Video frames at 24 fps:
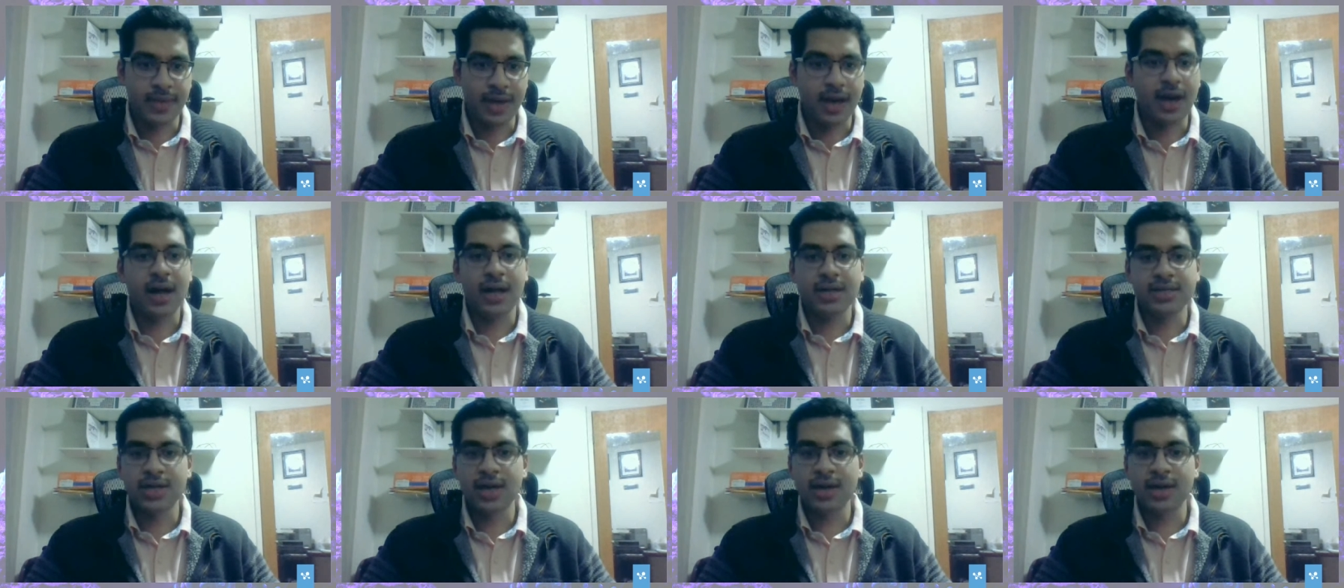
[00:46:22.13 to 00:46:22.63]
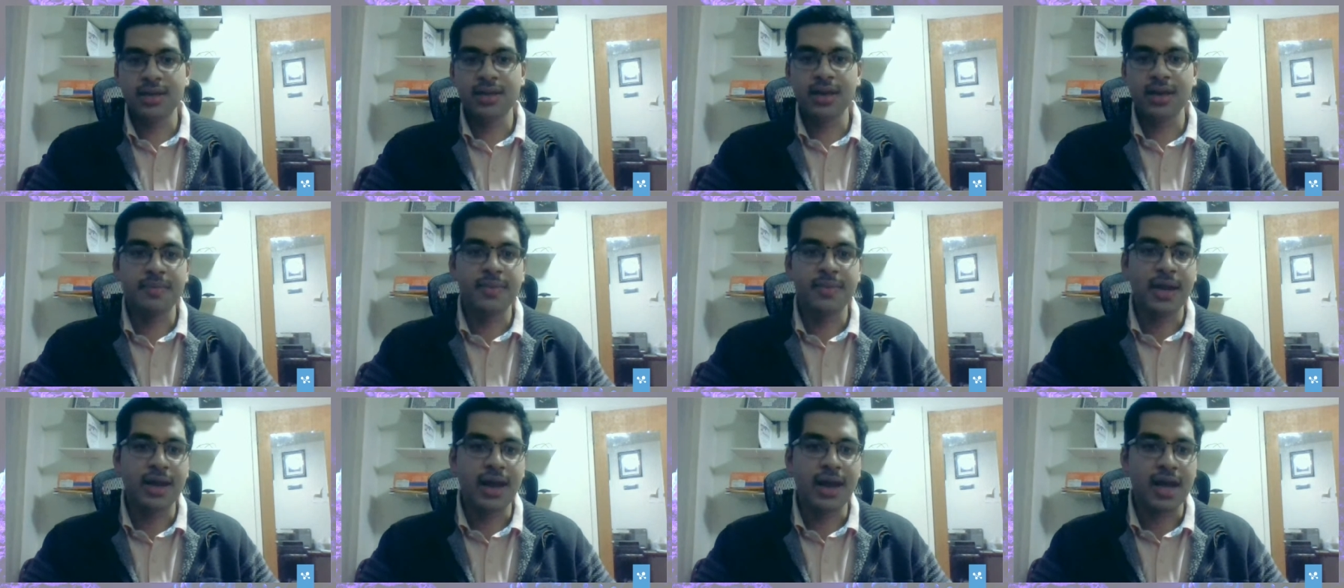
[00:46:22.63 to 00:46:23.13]
I'll talk a
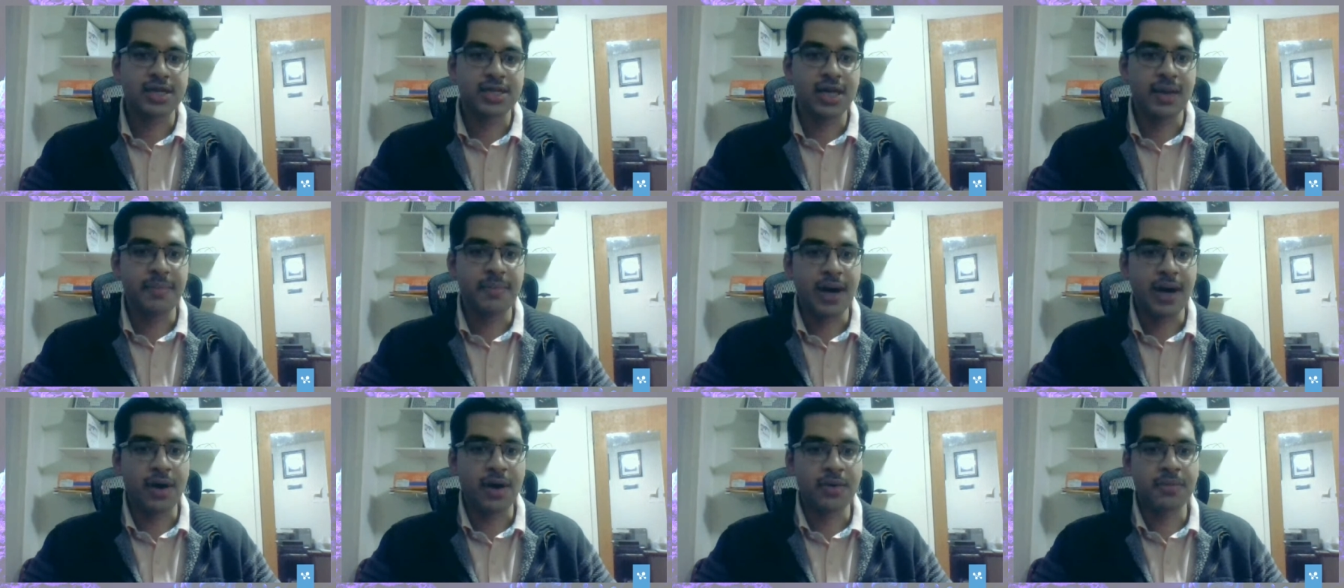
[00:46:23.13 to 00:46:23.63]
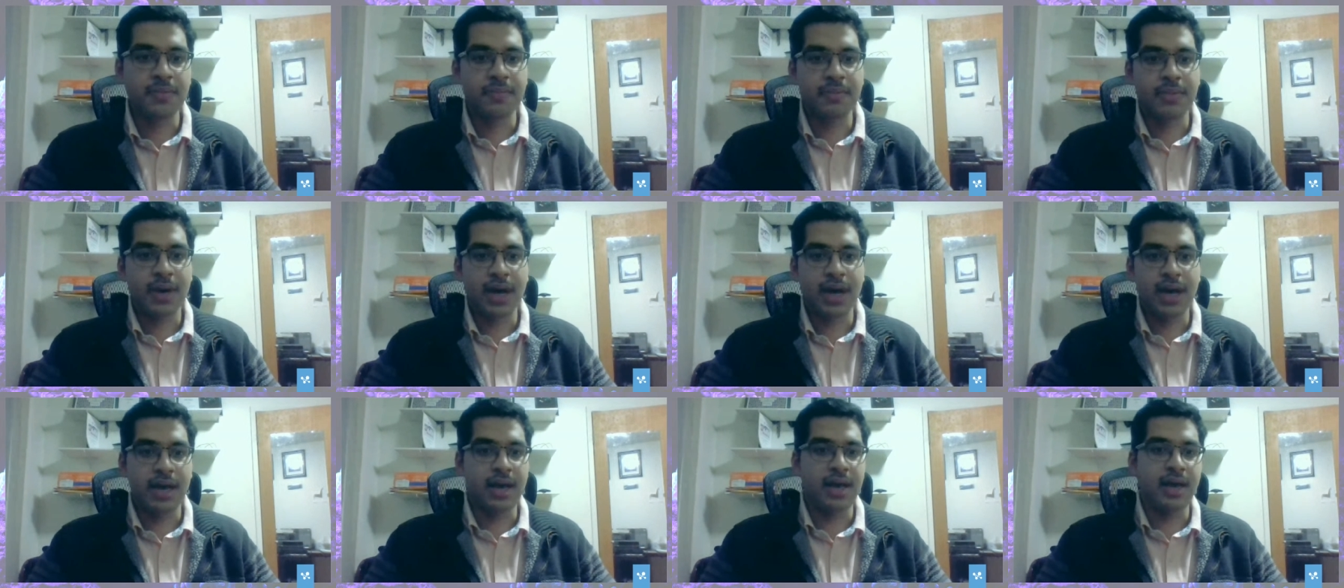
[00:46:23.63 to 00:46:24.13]
little bit actually about
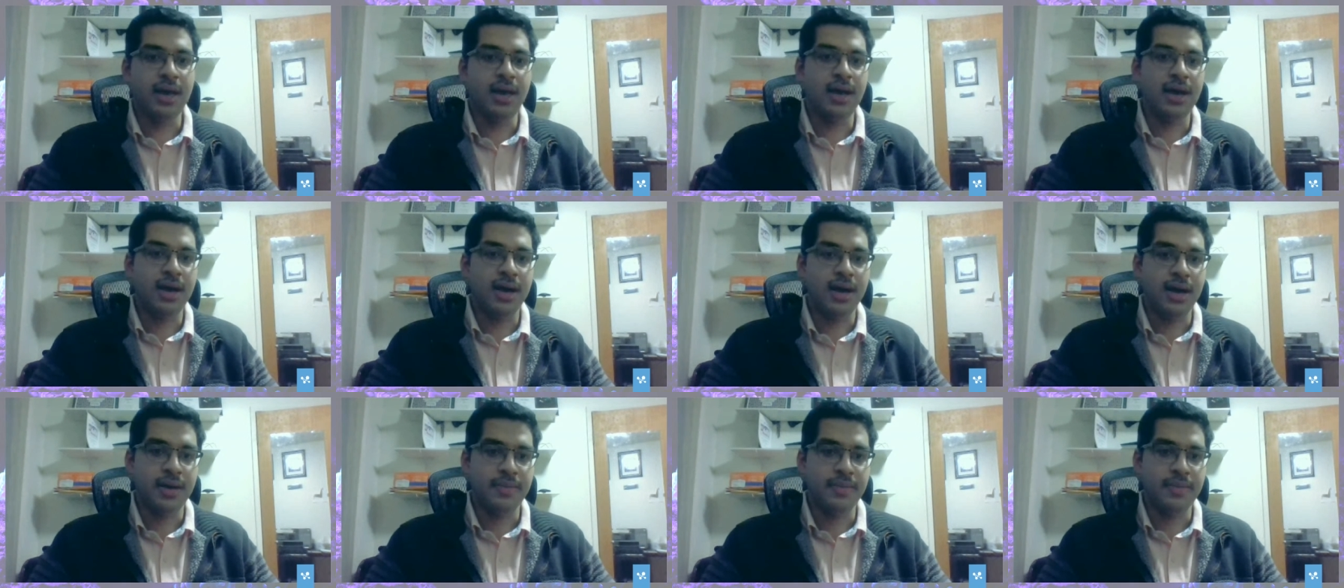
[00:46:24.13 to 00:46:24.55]
my